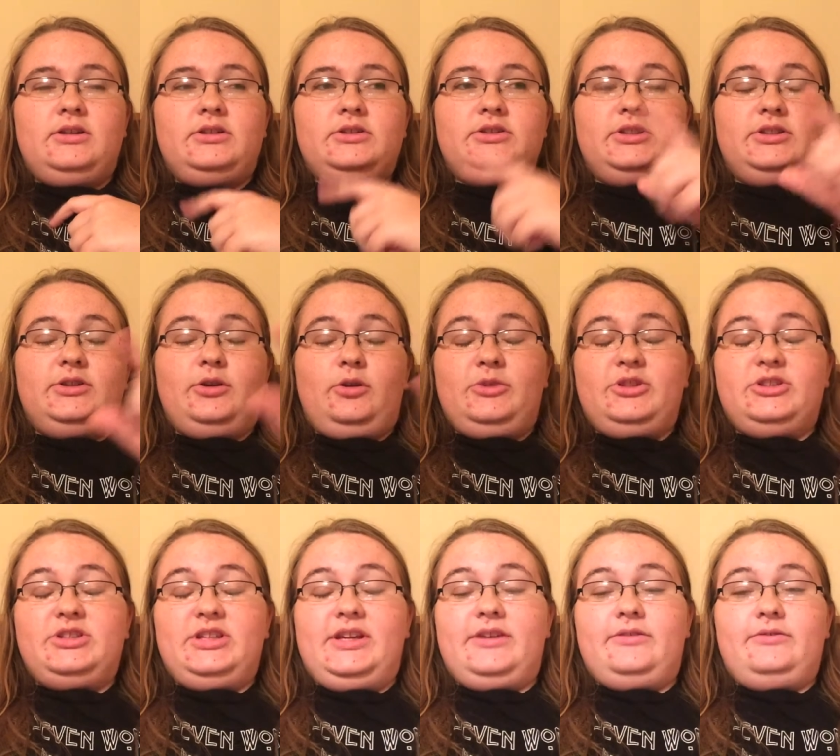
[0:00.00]
she told me
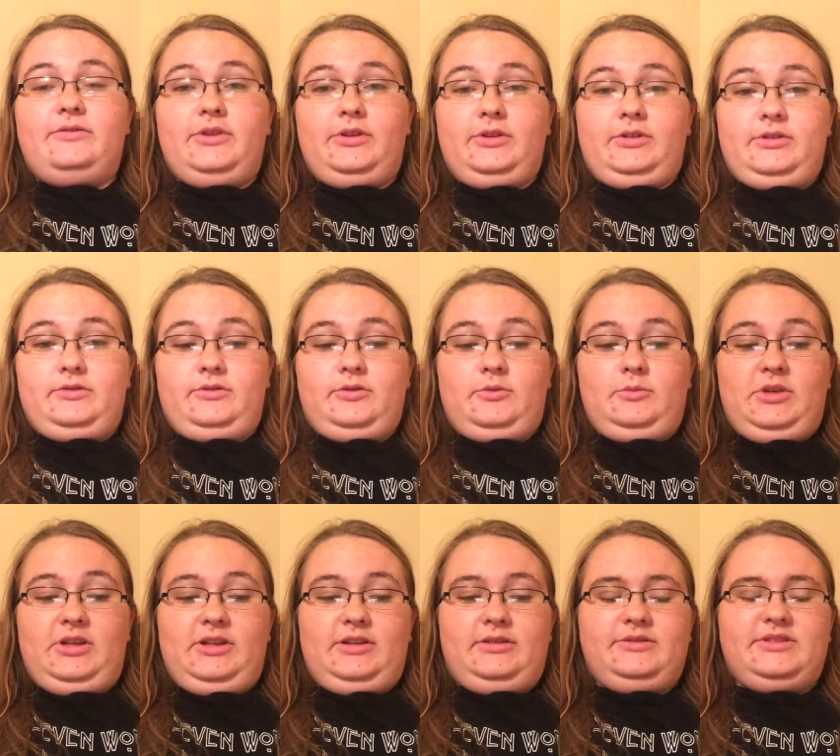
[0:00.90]
she had feelings for
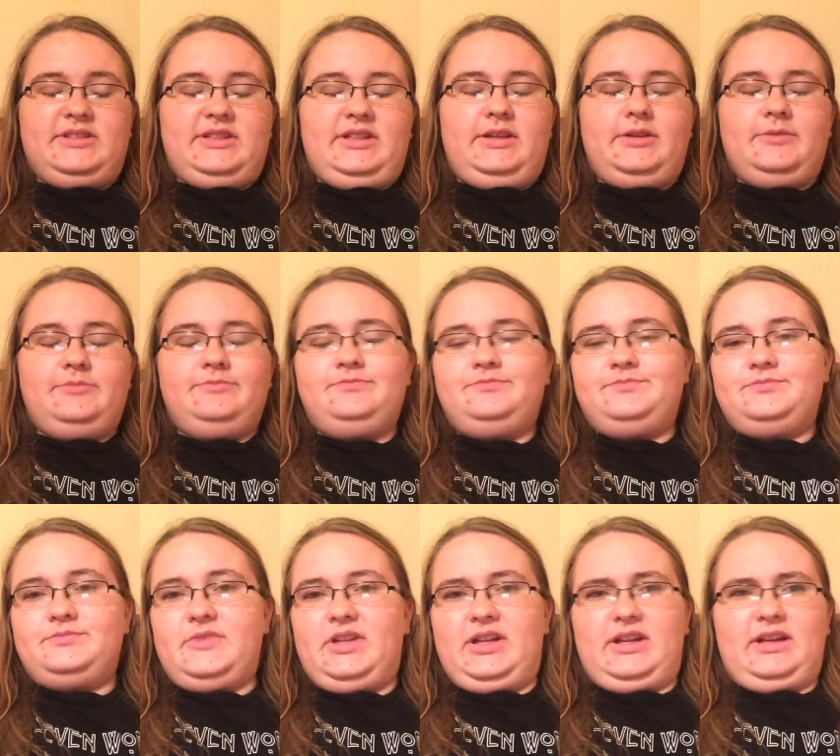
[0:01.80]
me, and I was like,
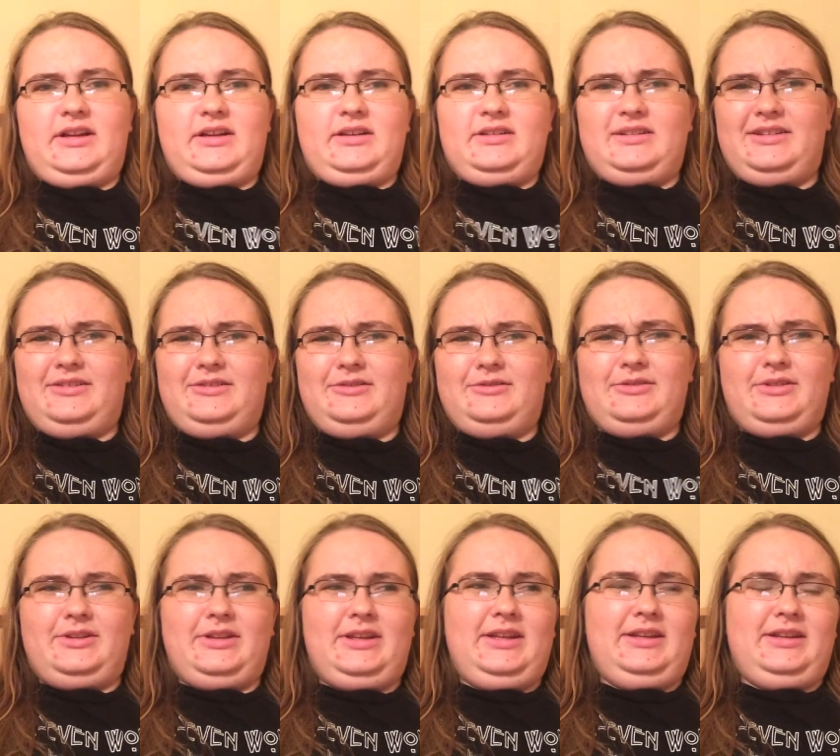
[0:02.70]
nah, no,
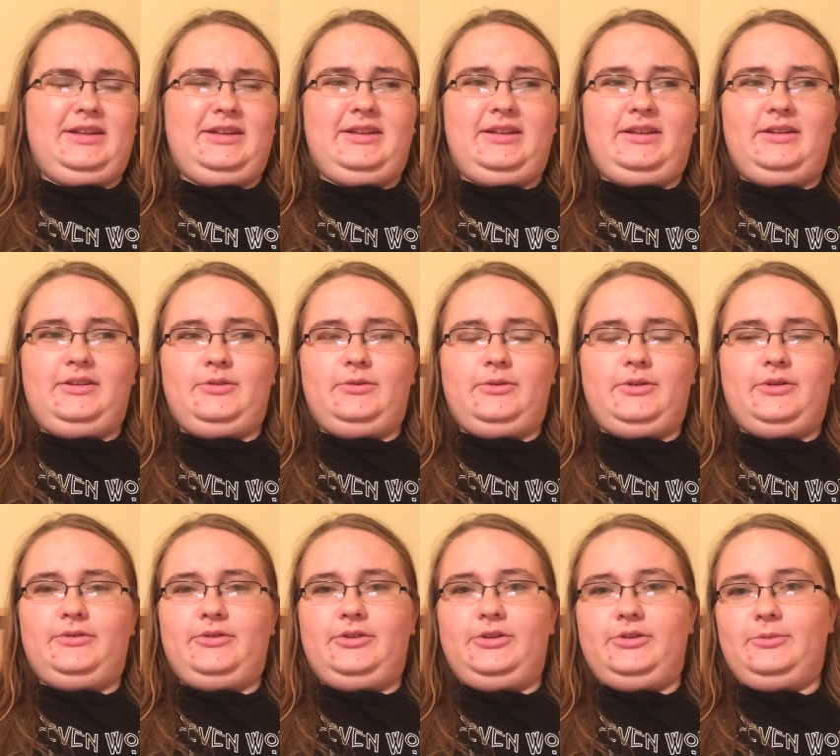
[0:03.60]
okay, like, you know,
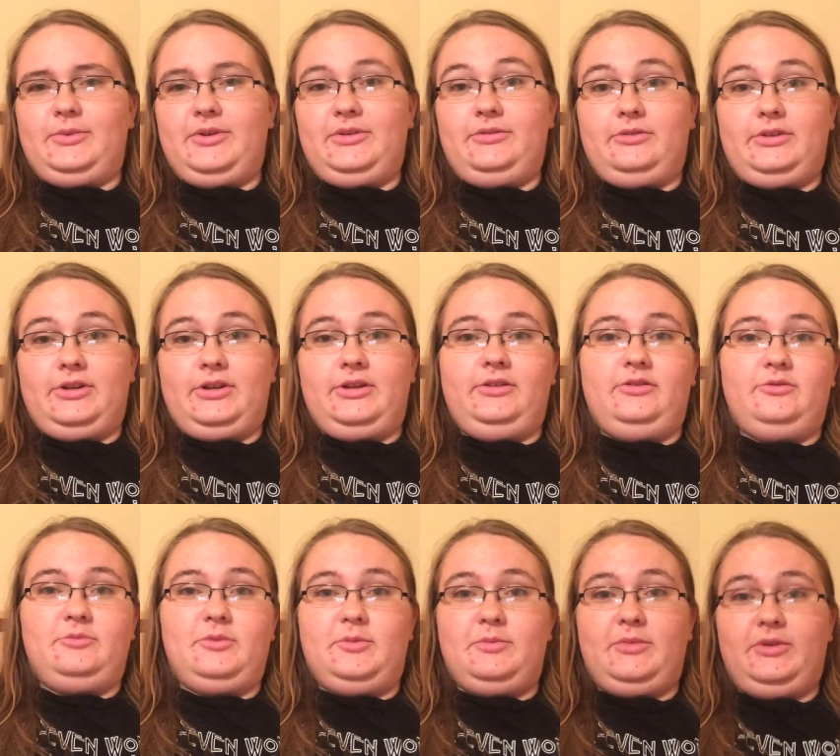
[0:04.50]
whatever, you're my friend,
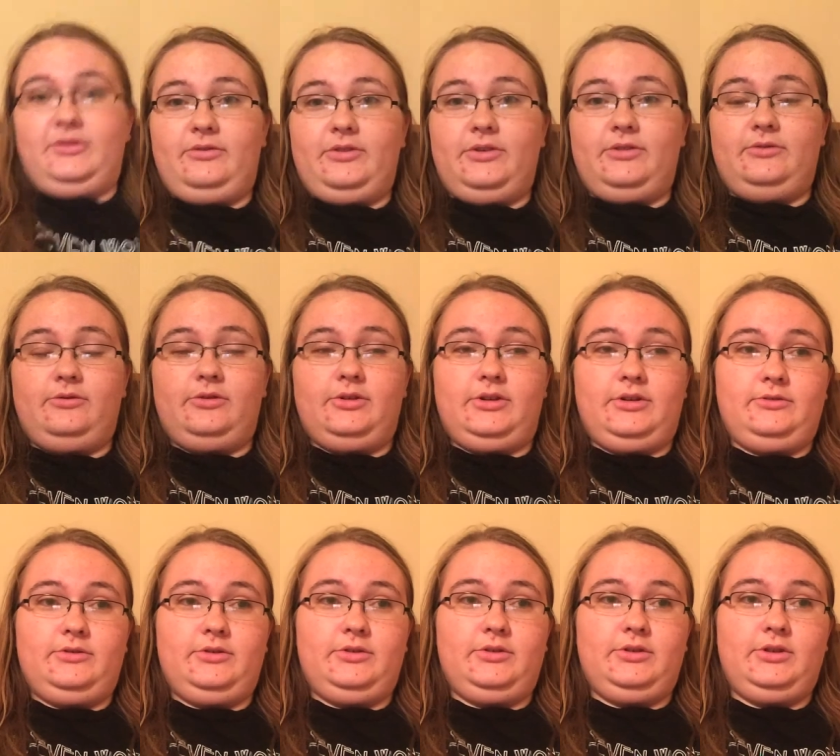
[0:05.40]
you've been my friend
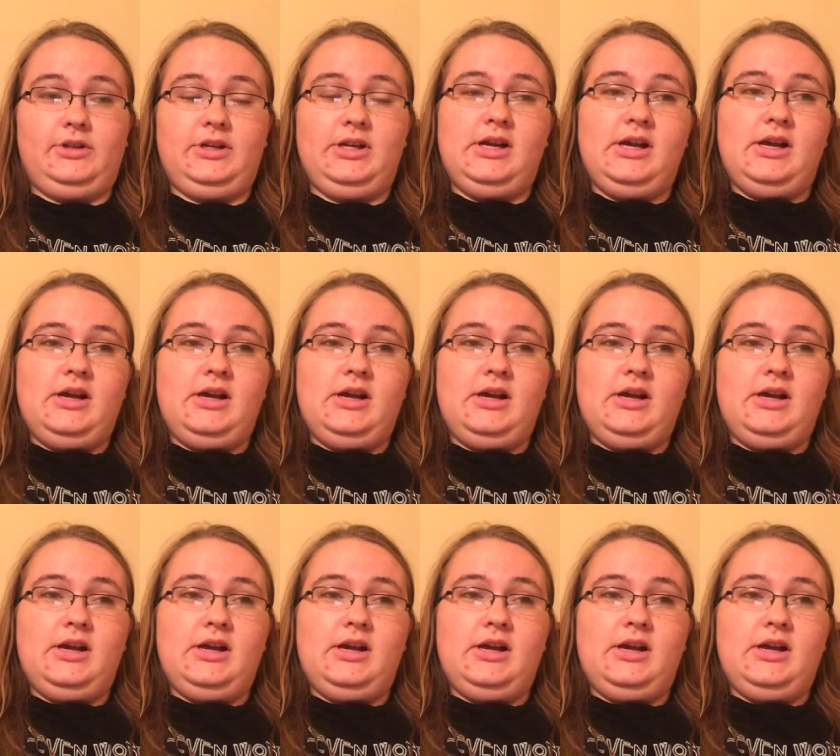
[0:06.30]
forever.